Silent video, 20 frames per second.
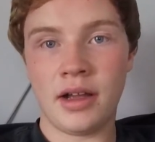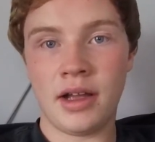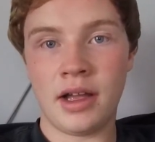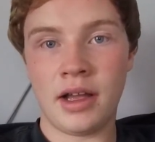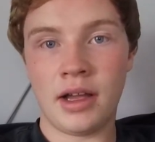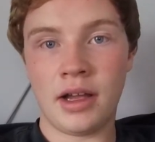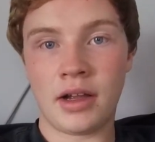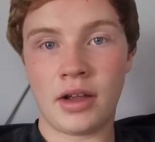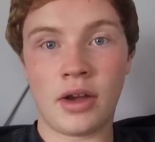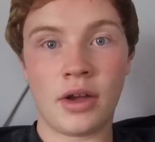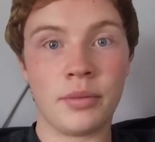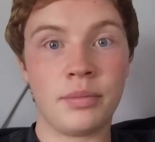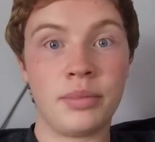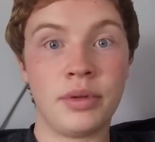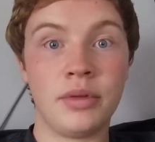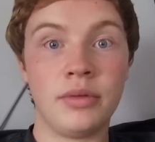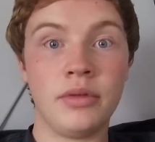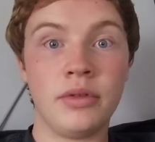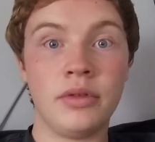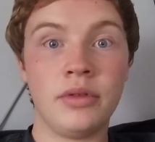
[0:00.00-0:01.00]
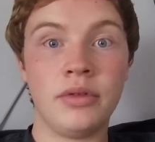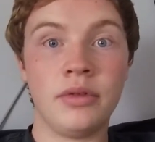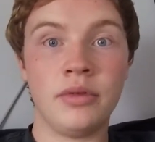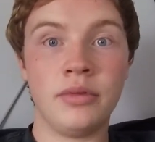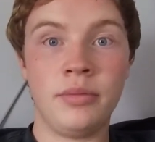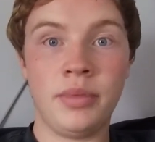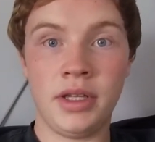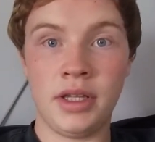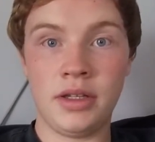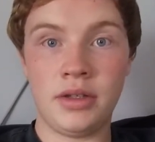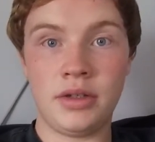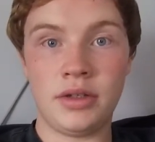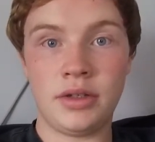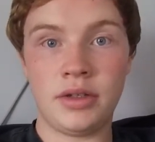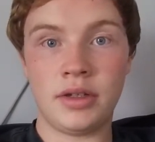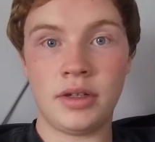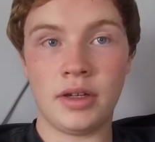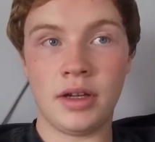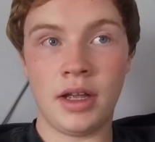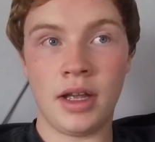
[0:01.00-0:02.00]
called Punalu'u
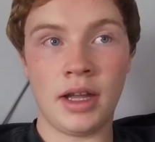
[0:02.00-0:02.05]
Beach.